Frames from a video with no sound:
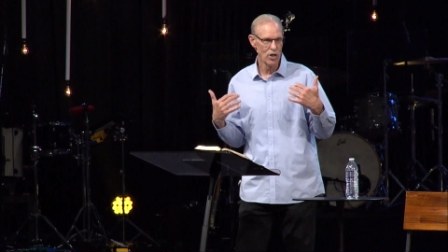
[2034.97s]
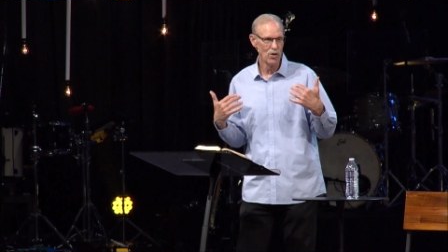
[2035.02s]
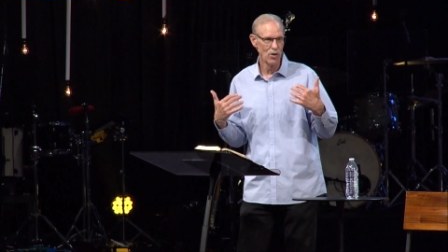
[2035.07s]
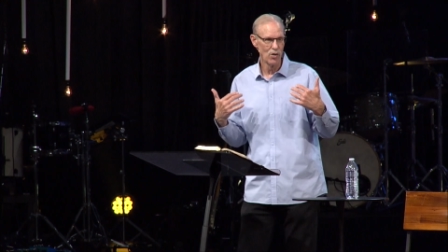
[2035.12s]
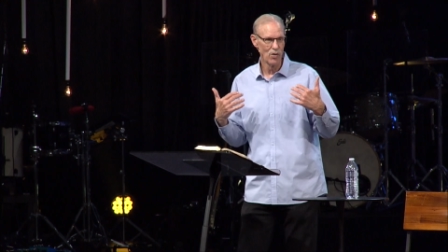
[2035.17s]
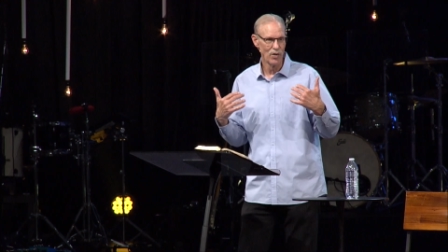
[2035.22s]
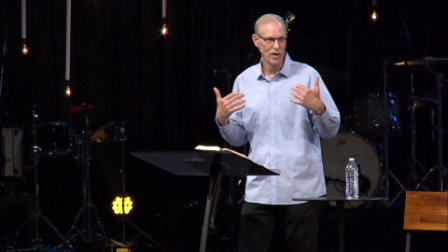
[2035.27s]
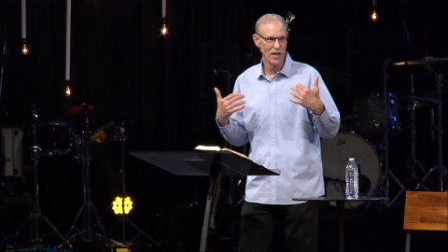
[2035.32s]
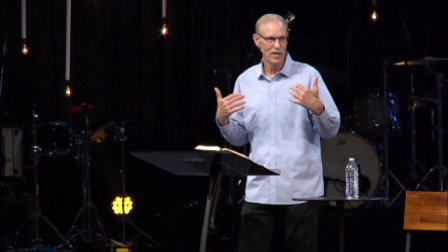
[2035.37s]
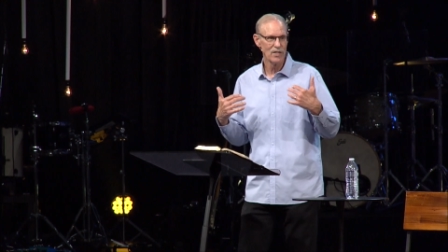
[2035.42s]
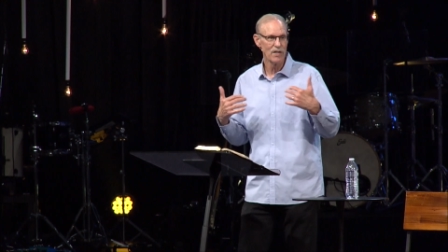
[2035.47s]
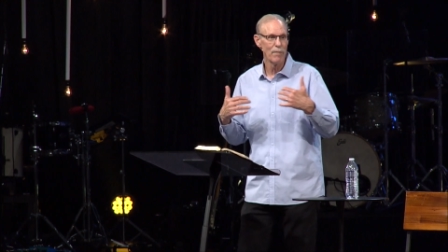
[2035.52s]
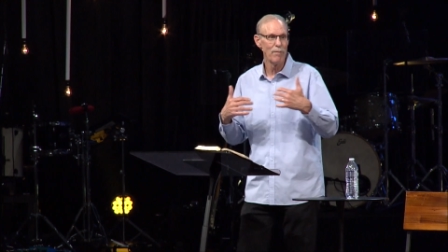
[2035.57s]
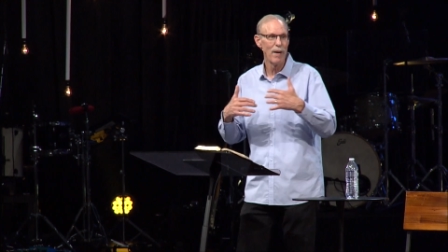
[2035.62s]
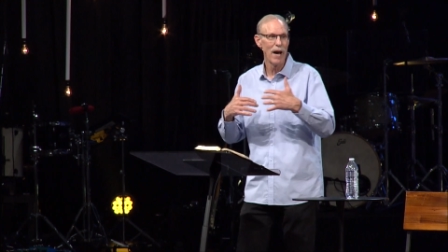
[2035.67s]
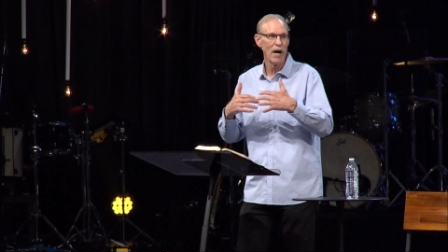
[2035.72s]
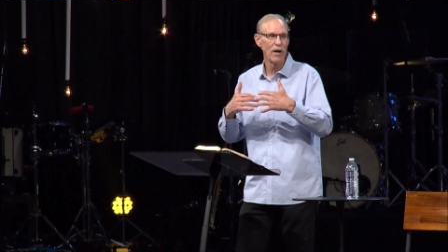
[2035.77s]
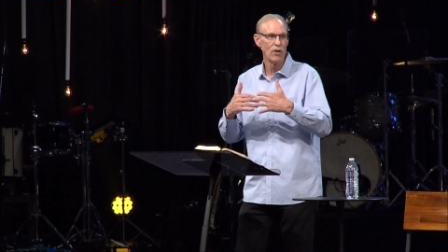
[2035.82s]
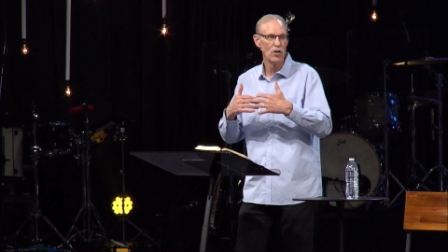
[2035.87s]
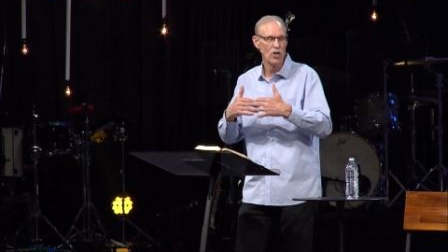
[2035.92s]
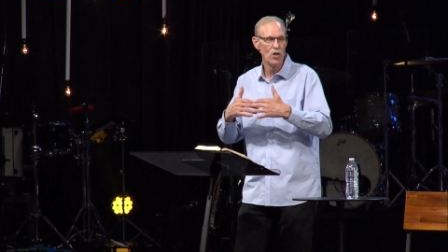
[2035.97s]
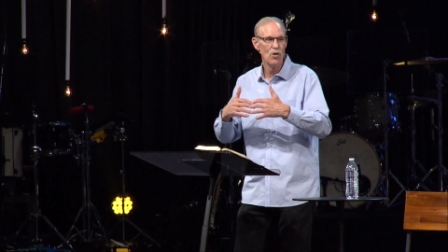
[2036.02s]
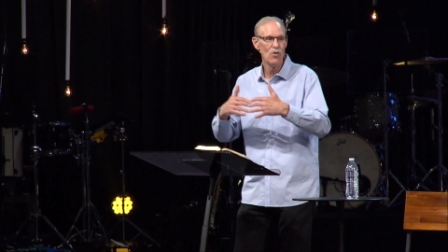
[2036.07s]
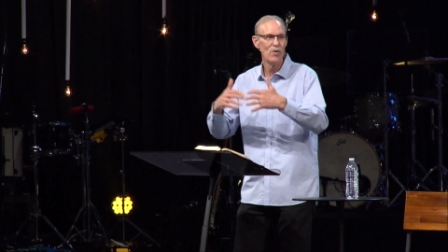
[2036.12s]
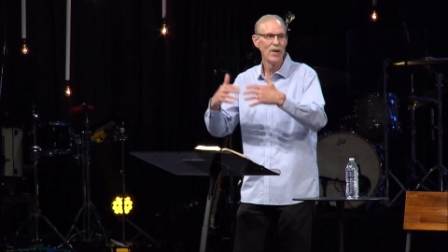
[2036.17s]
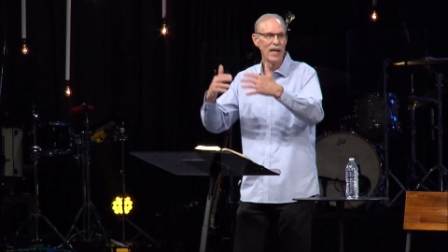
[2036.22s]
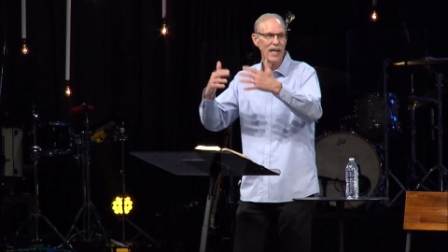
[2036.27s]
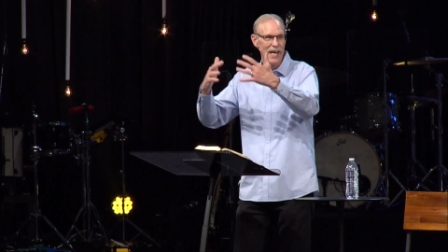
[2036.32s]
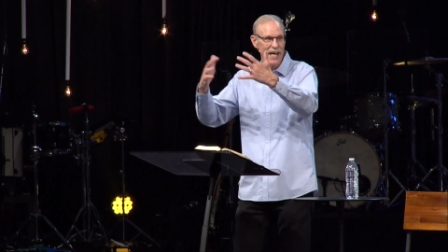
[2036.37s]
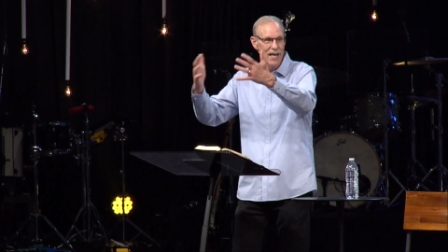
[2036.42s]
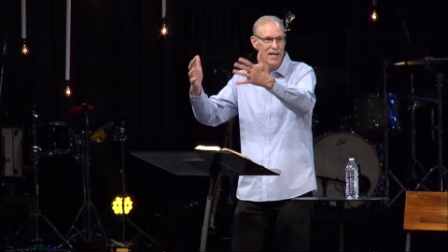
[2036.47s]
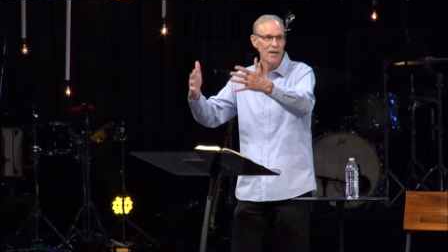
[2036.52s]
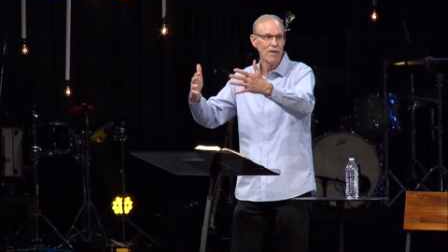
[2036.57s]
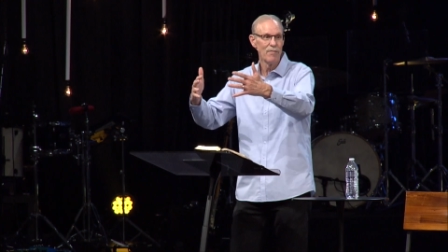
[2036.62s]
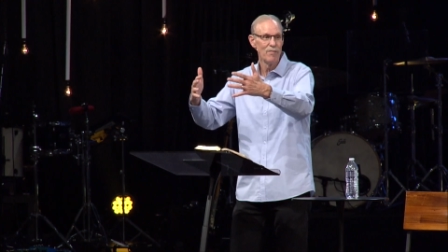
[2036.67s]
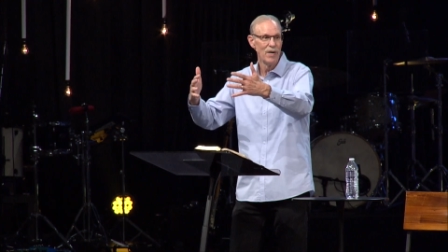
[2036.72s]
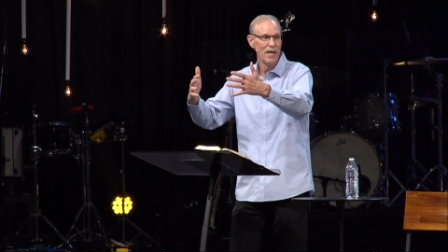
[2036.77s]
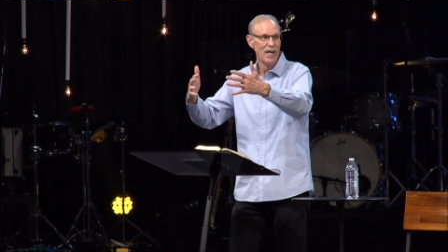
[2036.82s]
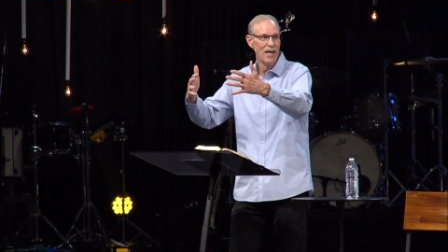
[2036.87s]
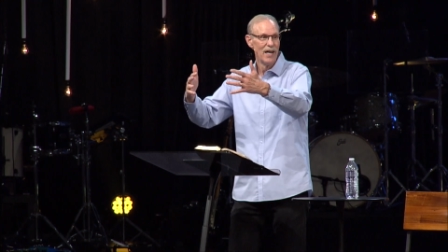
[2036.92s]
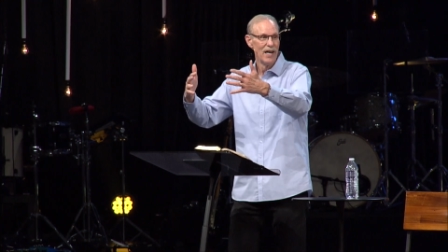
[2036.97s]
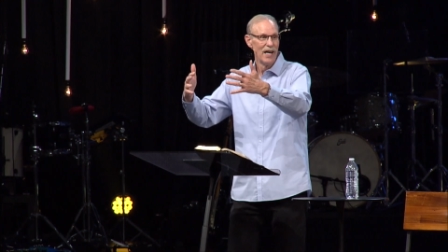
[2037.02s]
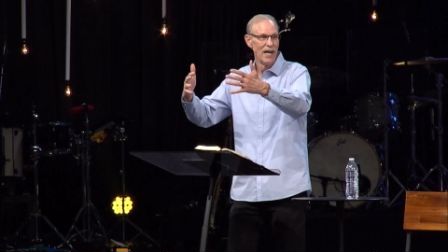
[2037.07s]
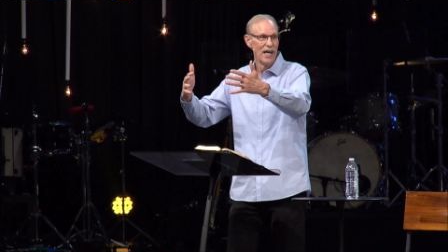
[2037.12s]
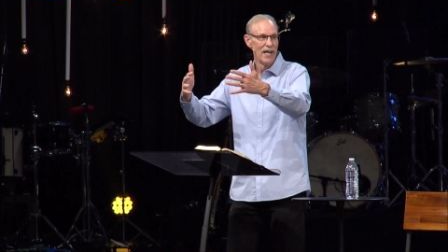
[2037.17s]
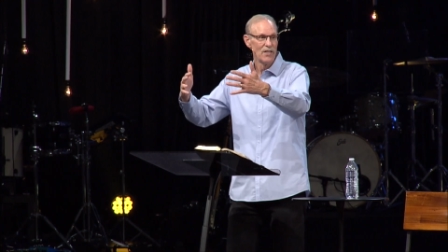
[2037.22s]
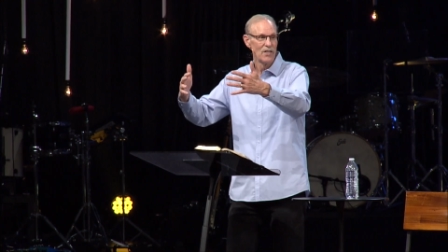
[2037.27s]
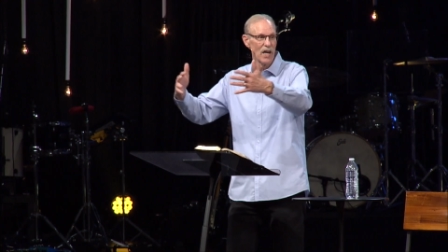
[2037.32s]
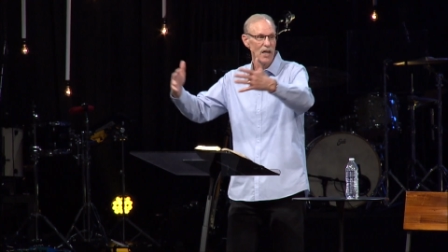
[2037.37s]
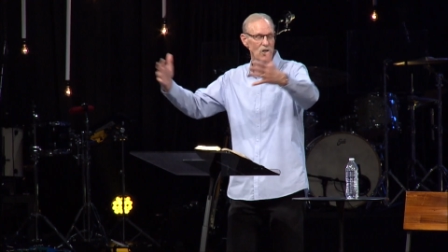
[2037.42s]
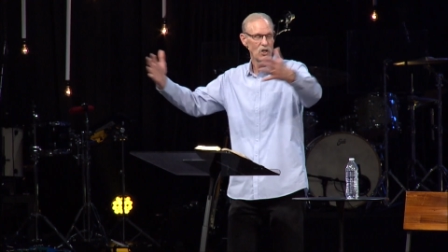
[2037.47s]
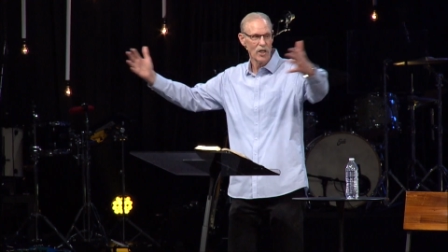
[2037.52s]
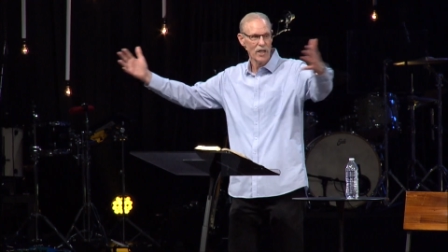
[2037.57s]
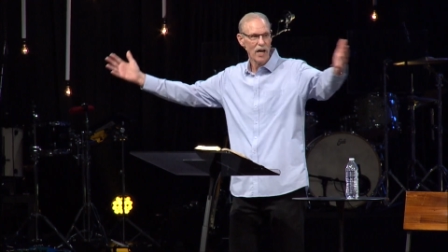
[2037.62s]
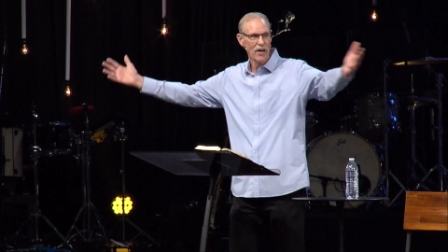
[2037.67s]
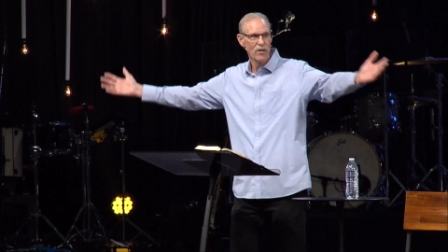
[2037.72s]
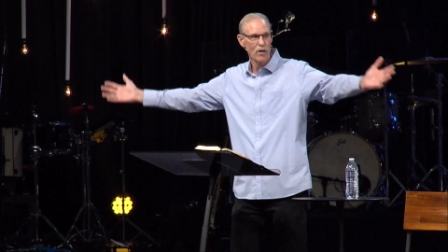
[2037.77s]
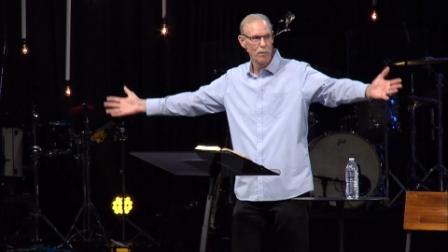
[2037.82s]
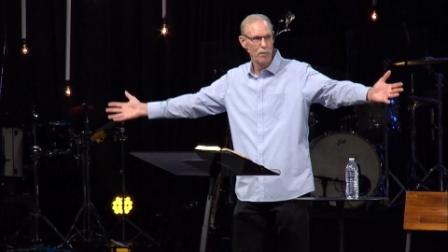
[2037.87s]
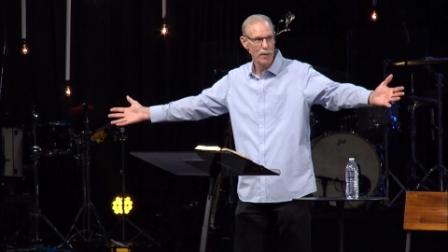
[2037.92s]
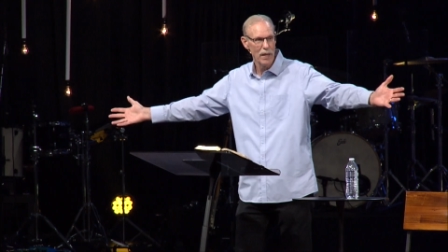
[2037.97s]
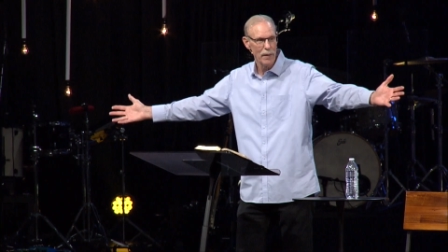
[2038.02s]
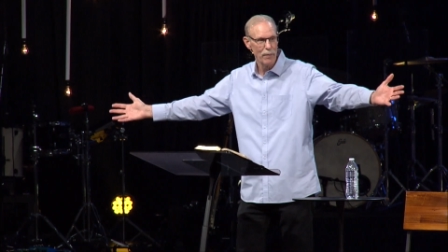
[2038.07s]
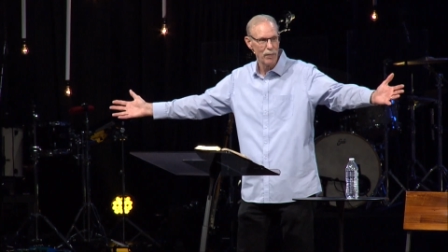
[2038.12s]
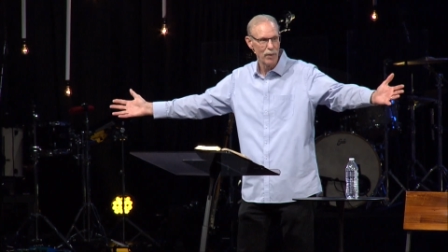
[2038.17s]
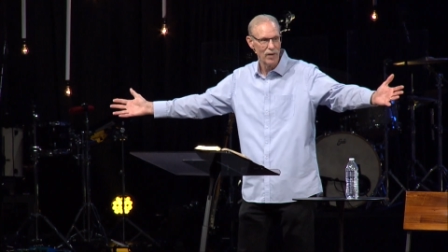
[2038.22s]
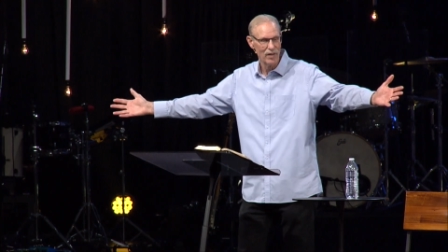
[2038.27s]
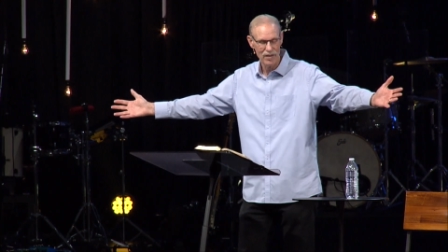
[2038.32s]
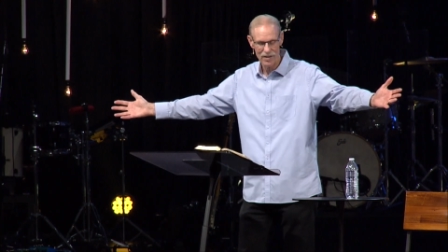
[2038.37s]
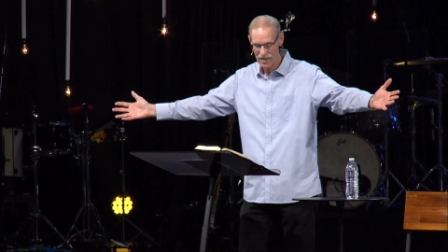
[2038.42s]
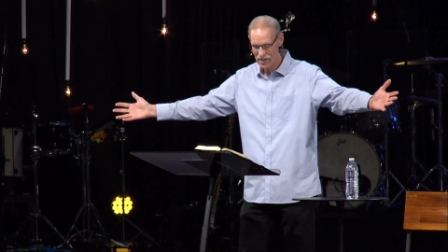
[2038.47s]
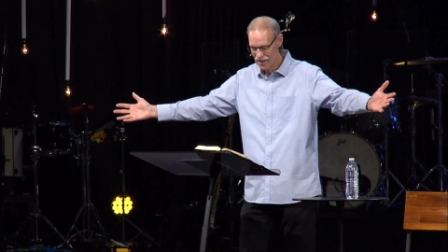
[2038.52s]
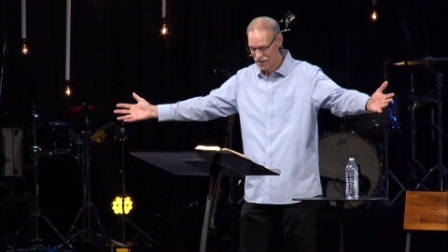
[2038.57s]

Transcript: you, it's about you and Him touching other people.